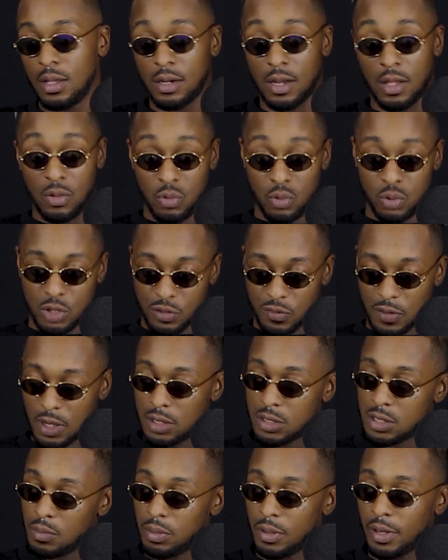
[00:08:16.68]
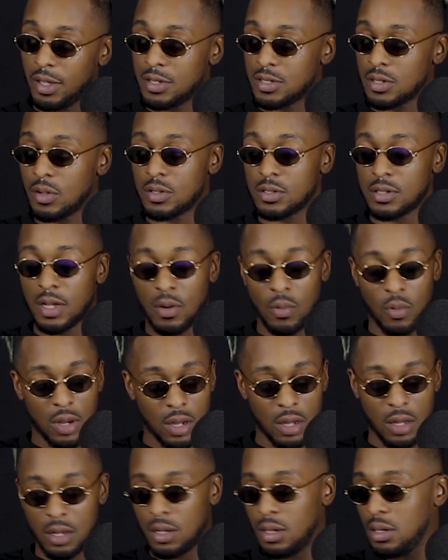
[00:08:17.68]
they all just fell into place. I was like,
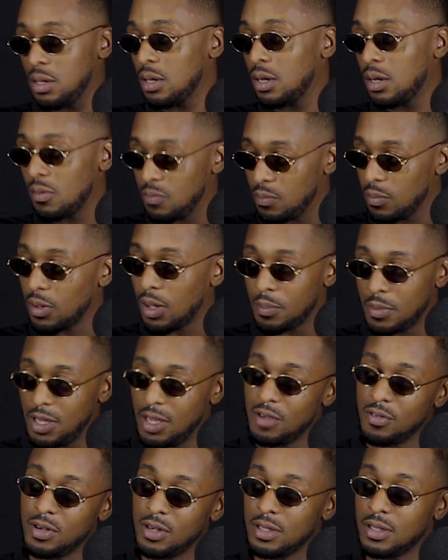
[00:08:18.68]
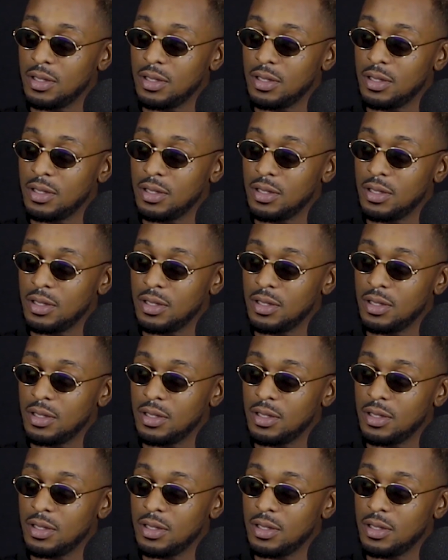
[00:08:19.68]
wow, I'm here, innit?